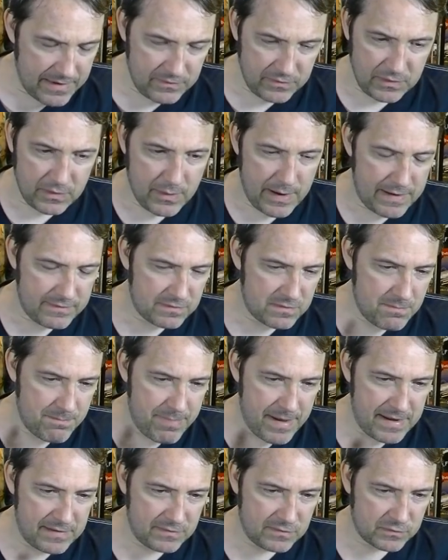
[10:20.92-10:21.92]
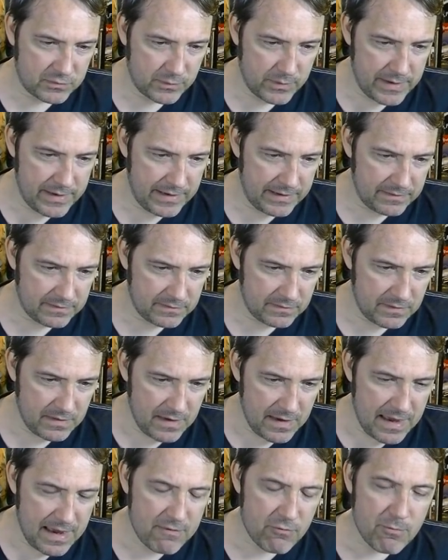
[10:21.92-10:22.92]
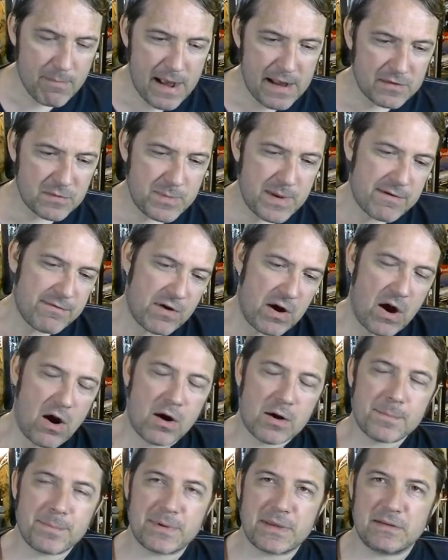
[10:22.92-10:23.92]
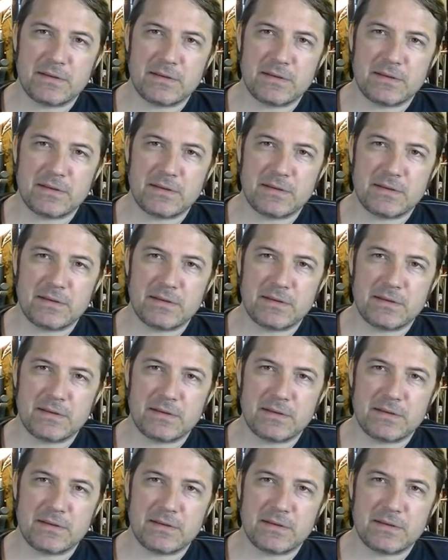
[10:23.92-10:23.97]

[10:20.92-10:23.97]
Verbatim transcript: you know, has some bass strings. It reminds me of a harp